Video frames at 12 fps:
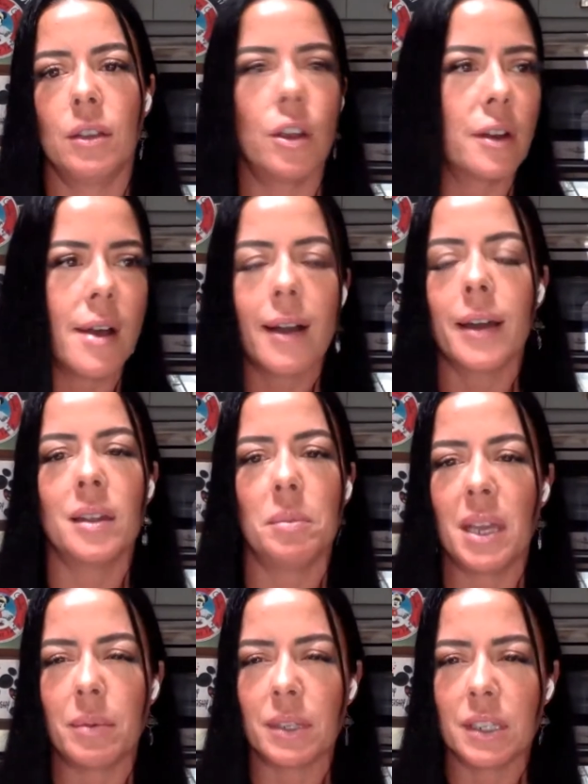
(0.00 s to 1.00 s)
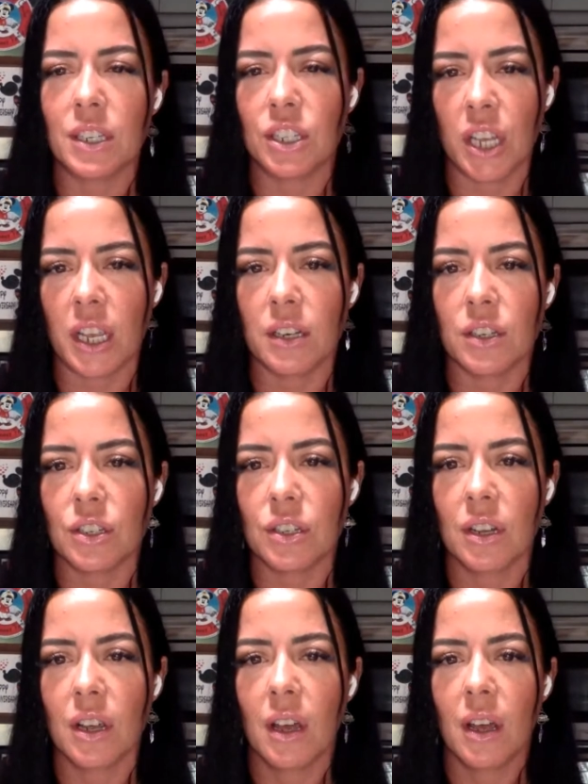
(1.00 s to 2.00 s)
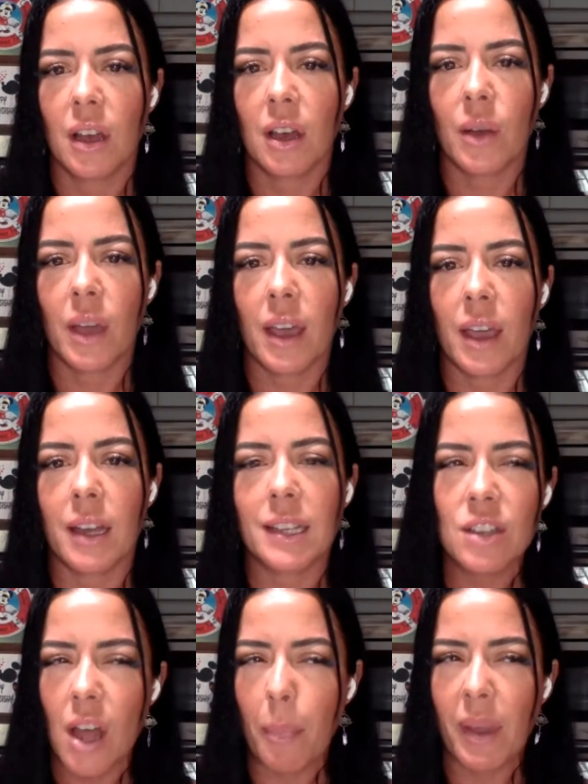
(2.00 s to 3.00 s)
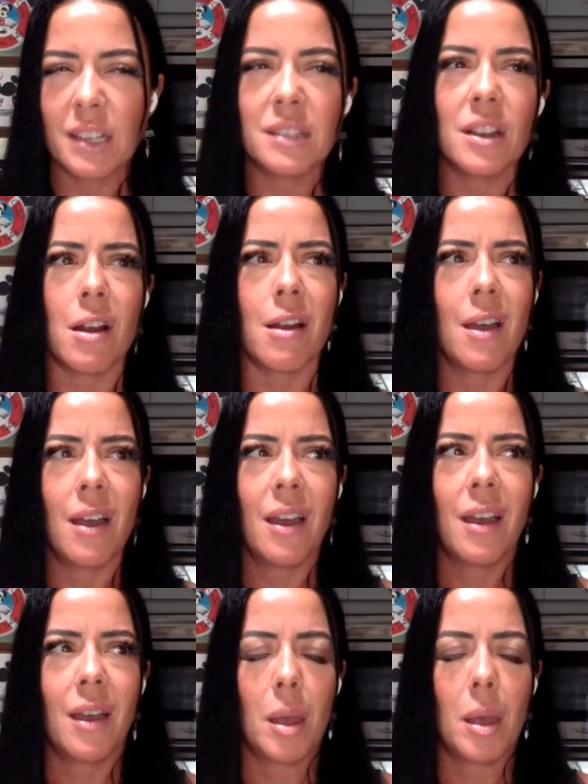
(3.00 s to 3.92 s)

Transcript: You're not going to be able to change. Okay. And it's not because they're